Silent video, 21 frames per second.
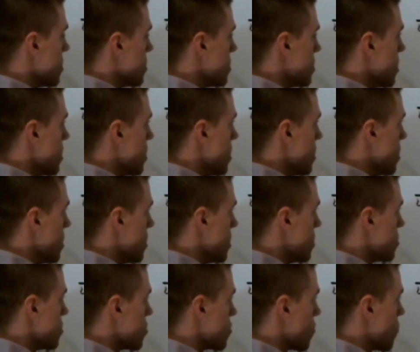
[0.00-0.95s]
t
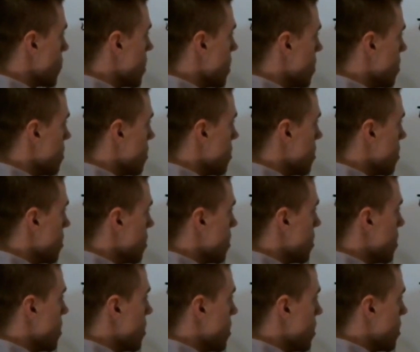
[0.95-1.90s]
squared,
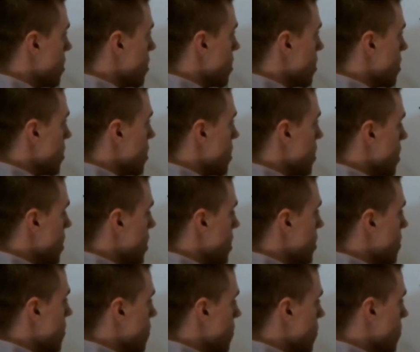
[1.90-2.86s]

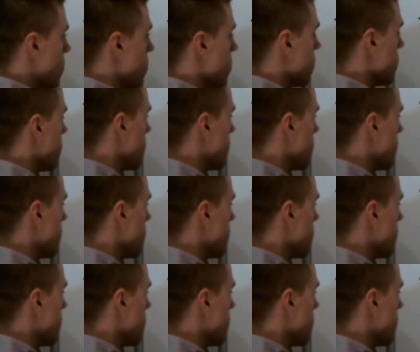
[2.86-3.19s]
and the whole